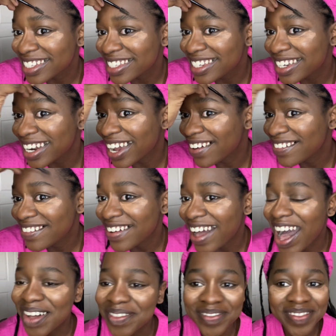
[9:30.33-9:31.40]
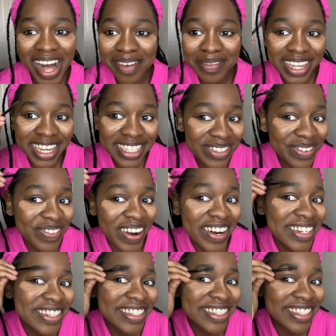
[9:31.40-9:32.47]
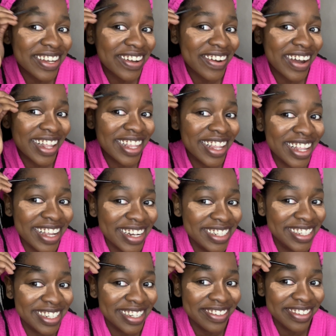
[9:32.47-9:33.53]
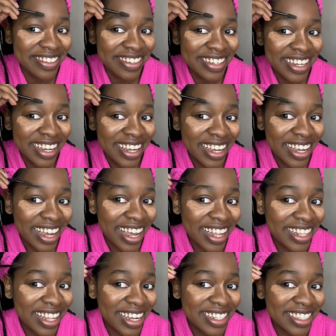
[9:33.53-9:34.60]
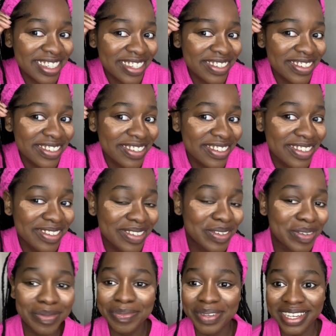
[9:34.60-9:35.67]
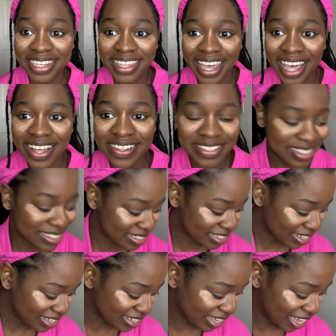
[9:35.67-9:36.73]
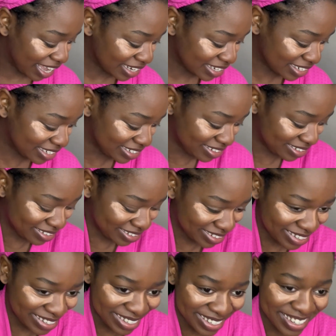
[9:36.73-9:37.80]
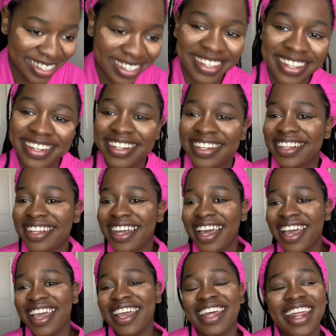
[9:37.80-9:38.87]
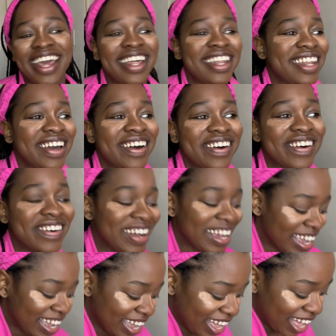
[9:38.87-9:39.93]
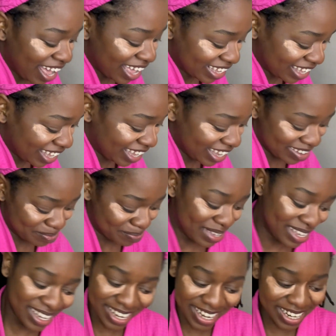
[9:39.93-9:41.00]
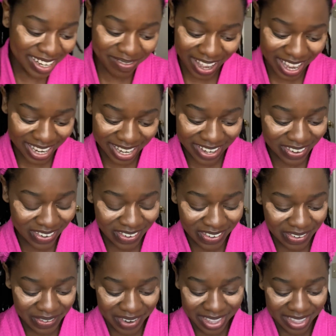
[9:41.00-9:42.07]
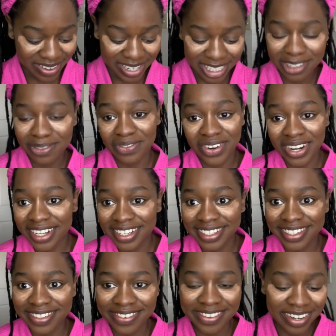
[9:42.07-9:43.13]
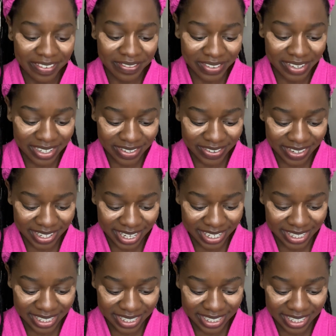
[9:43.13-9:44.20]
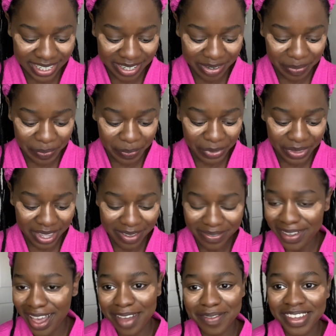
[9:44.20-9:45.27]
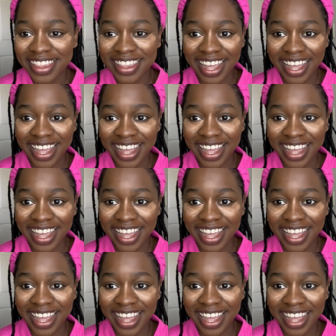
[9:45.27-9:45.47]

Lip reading: I'm an introvert. So I like to be in the house a lot. And I know I can't meet anybody new, whether it's friends or a future relationship, if I'm in the